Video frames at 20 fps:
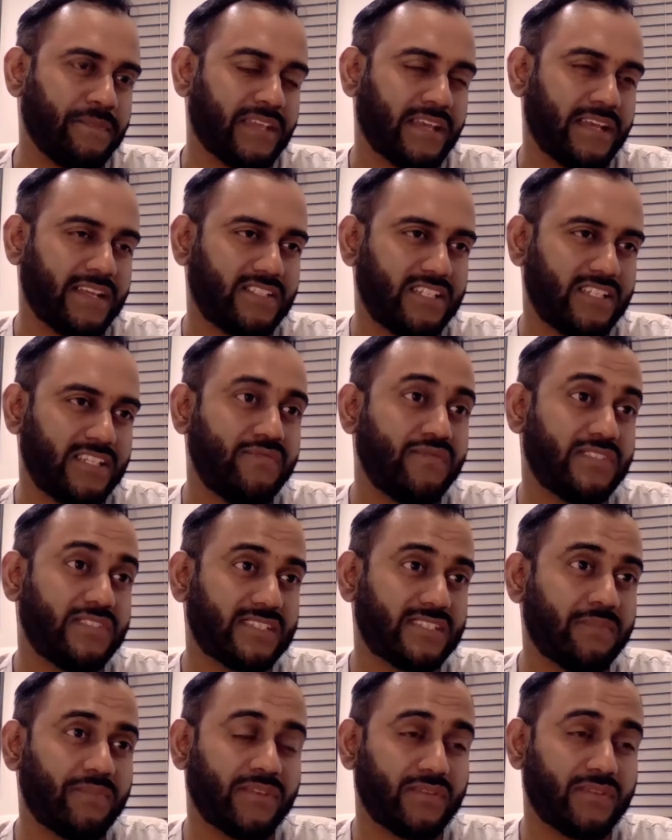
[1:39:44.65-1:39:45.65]
achieves
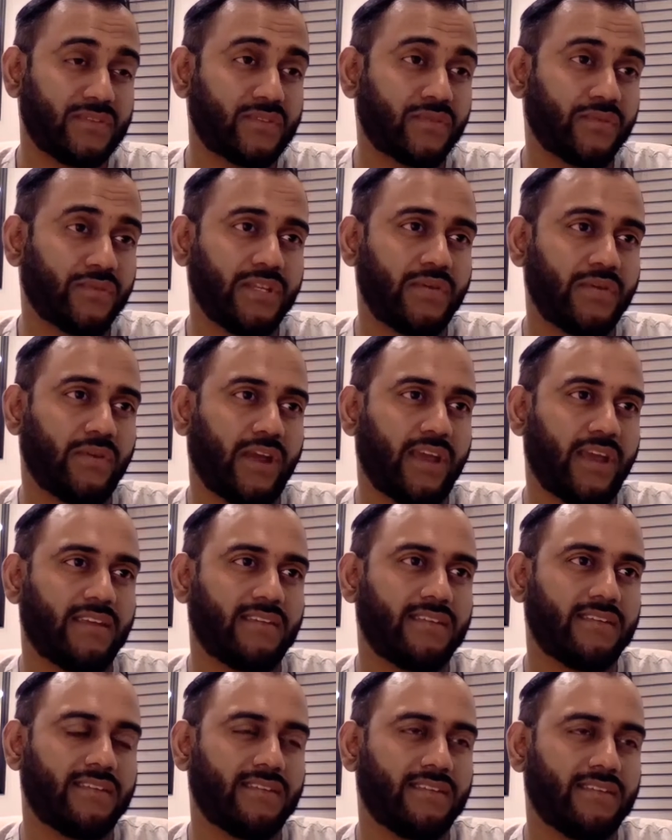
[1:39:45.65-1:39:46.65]
something truly great,